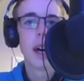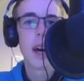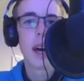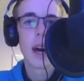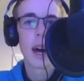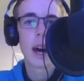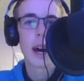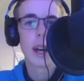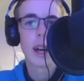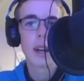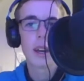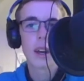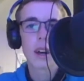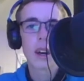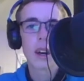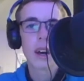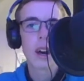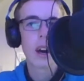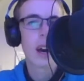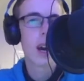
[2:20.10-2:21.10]
and
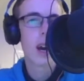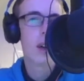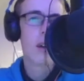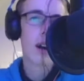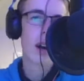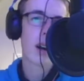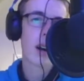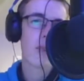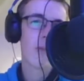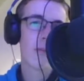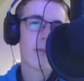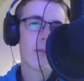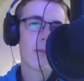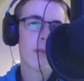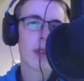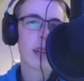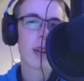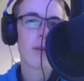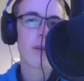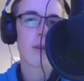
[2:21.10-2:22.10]

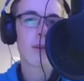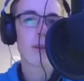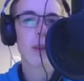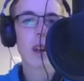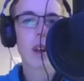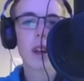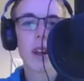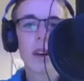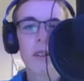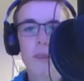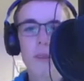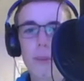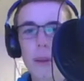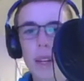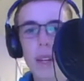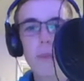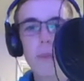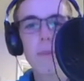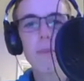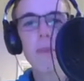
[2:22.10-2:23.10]
it was one of those we
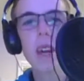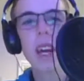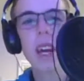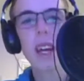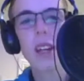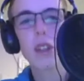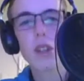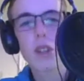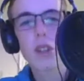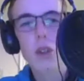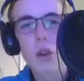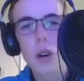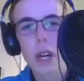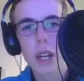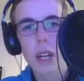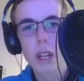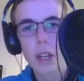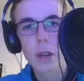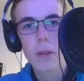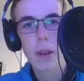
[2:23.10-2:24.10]
didn't enjoy
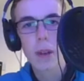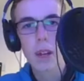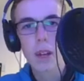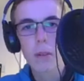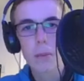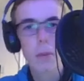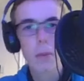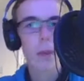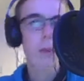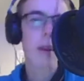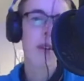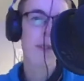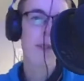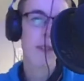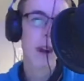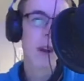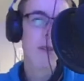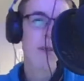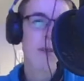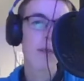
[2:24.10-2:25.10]
doing, but we
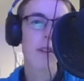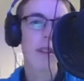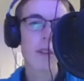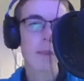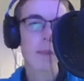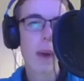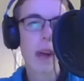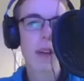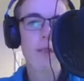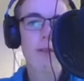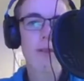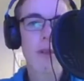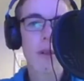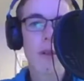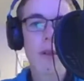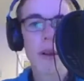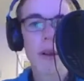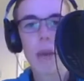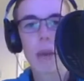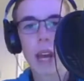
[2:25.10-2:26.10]
felt respectful
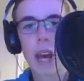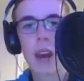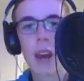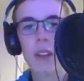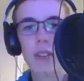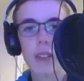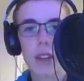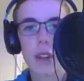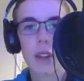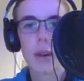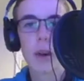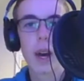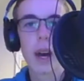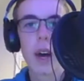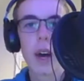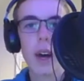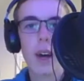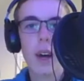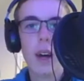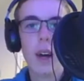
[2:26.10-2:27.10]
that we had to do it.
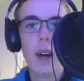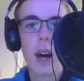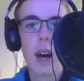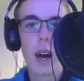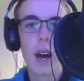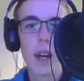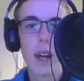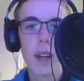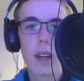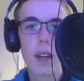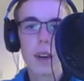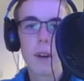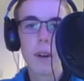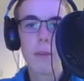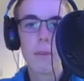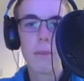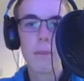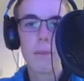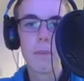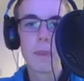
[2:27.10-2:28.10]
And
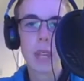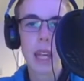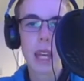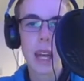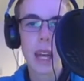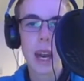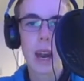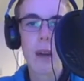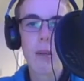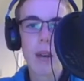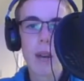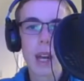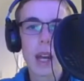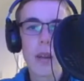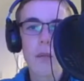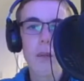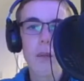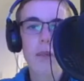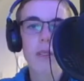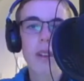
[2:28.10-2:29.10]
it
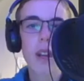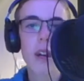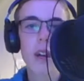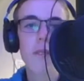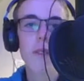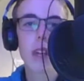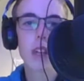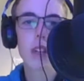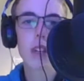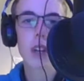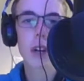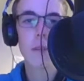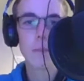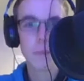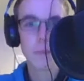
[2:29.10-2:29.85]
was a lovely show